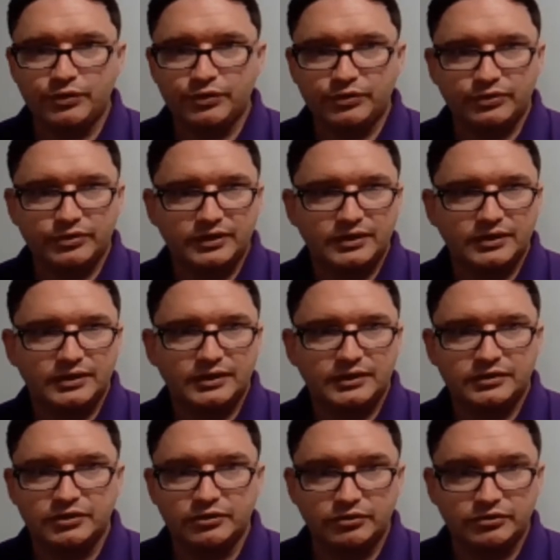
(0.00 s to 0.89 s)
with
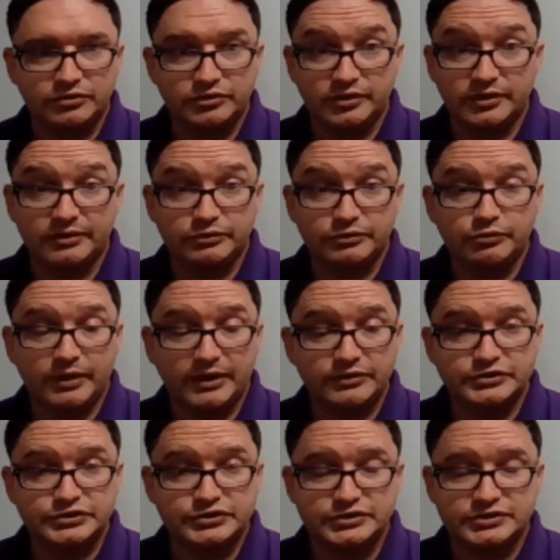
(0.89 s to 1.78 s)
your
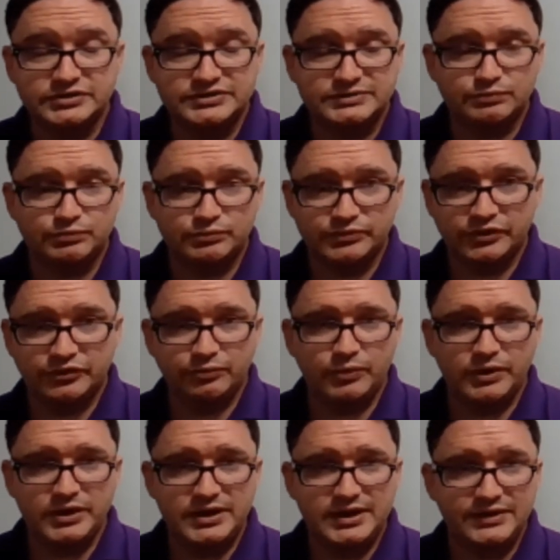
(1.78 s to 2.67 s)
other students. This
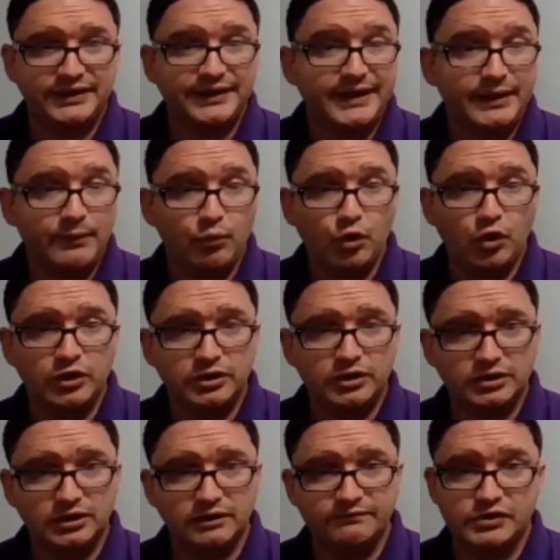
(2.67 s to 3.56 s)
is where you get the
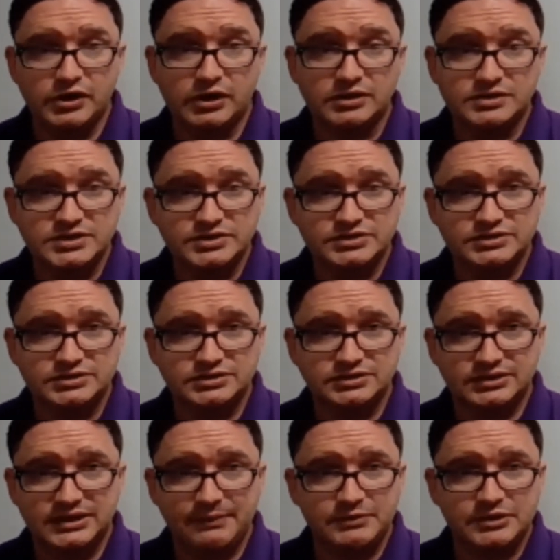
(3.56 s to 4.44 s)
network of
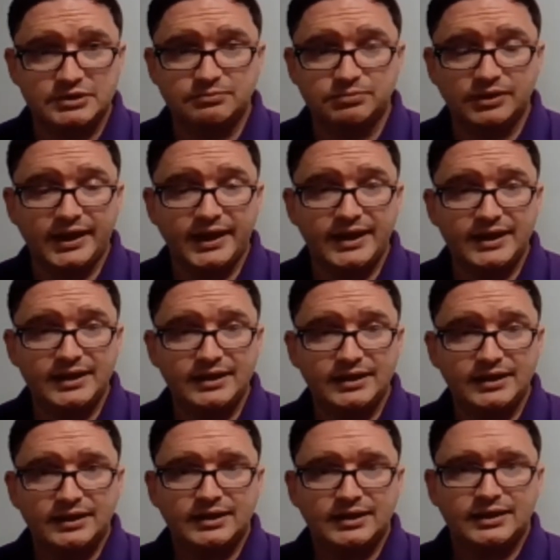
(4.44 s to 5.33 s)
knowledge coming to
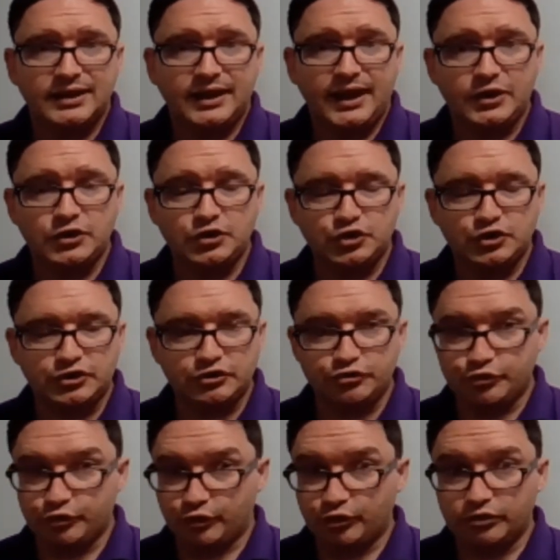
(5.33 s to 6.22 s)
play, and you
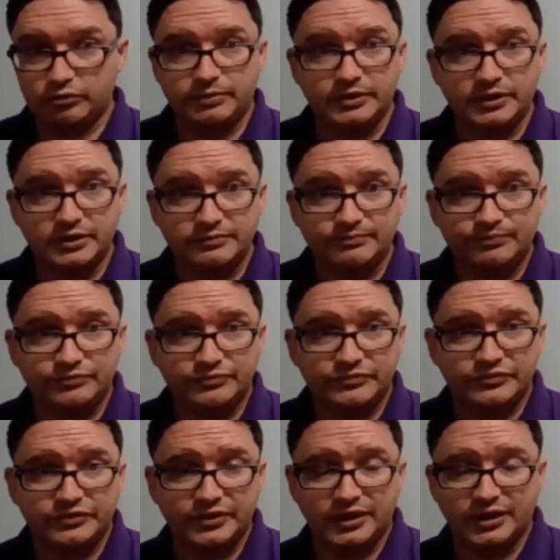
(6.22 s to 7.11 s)
can draw upon.
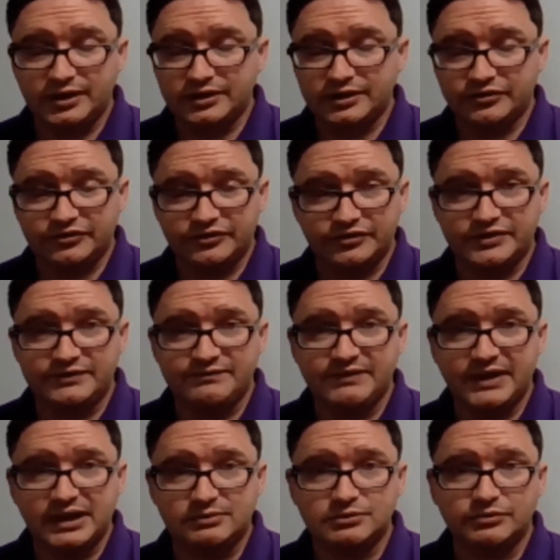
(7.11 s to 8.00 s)
So it's just
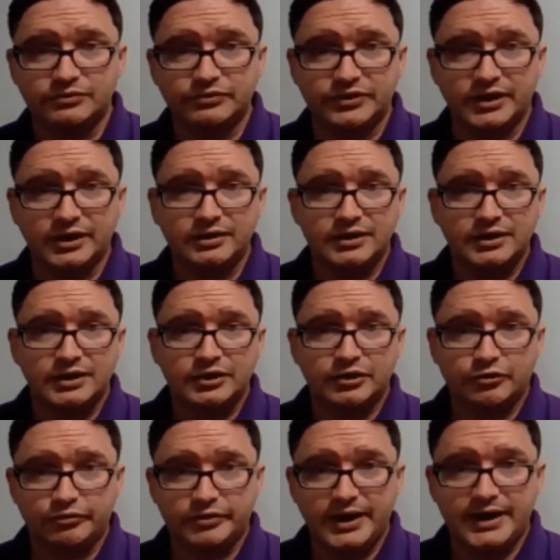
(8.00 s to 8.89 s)
invaluable. So
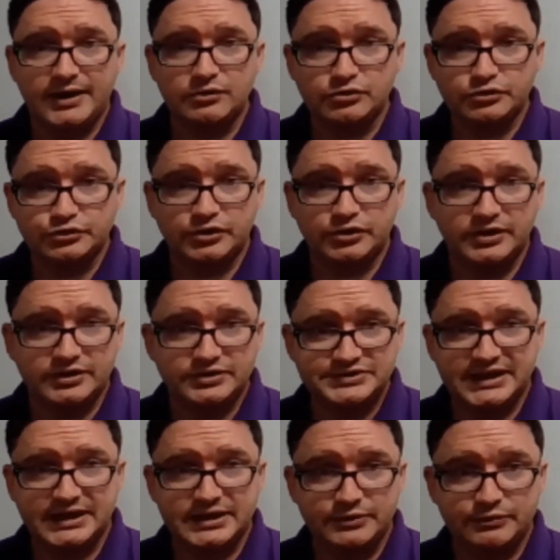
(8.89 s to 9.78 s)
create or join a
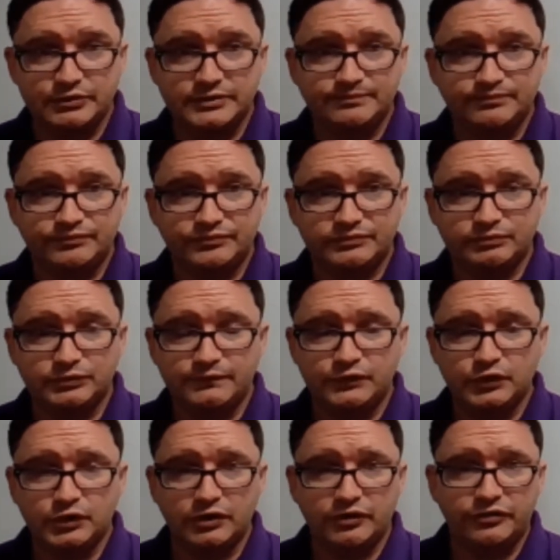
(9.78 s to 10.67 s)
study group.
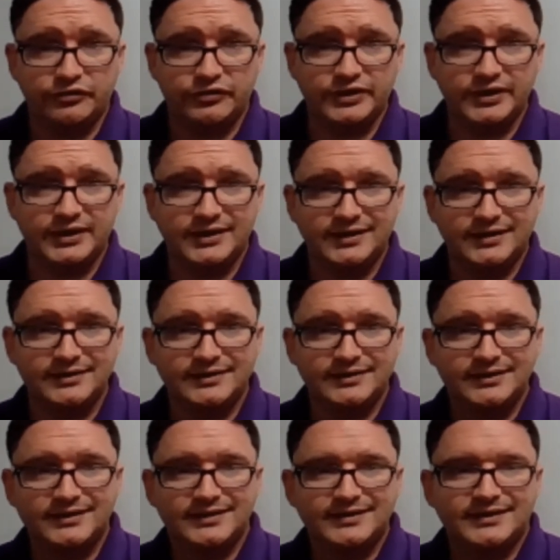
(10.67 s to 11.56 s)
We've got a